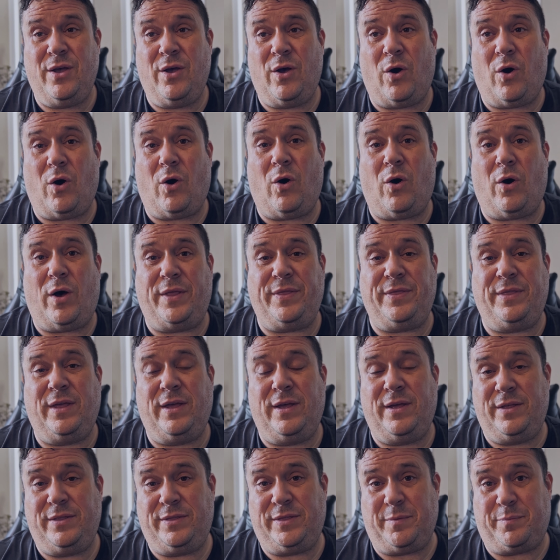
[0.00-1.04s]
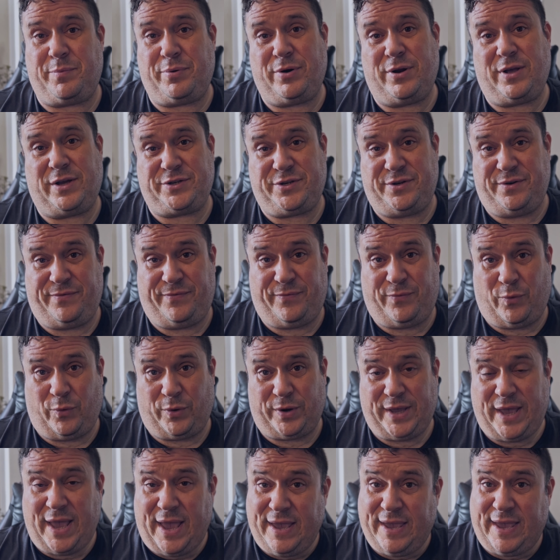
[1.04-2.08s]
on the production
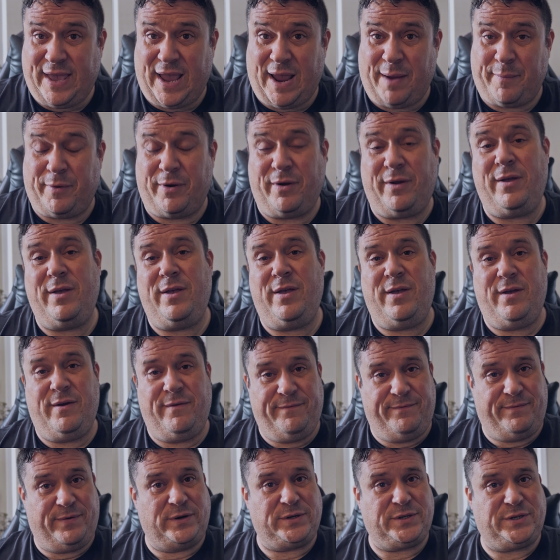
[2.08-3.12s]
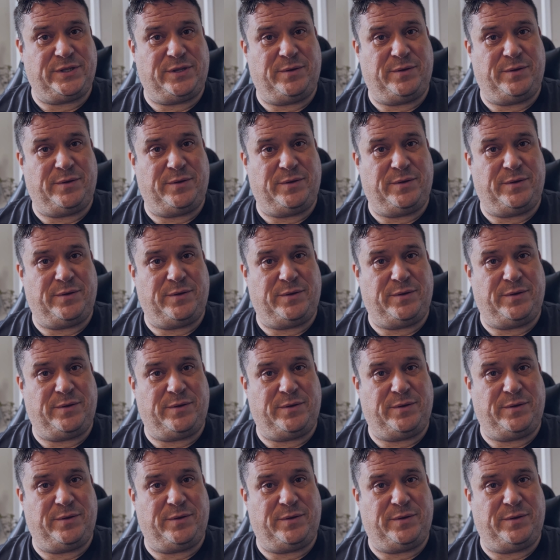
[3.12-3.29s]
4K camera versus the